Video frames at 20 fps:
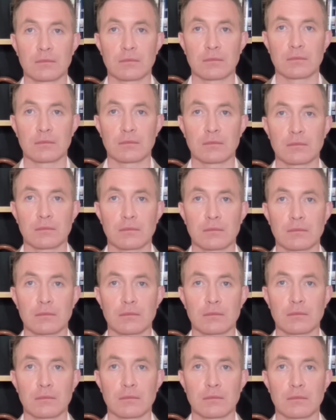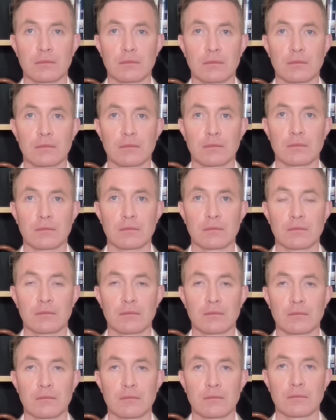
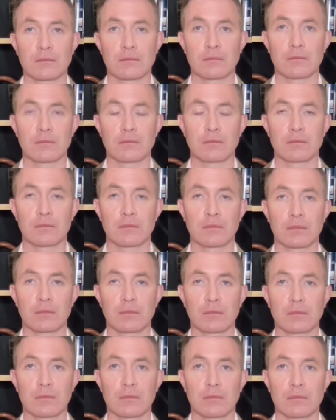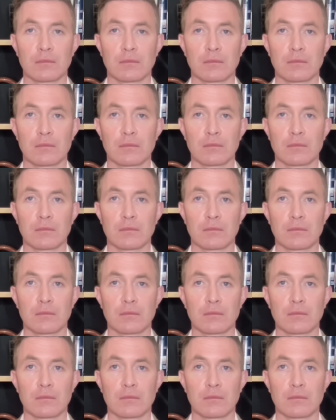No words are spoken by the person on screen.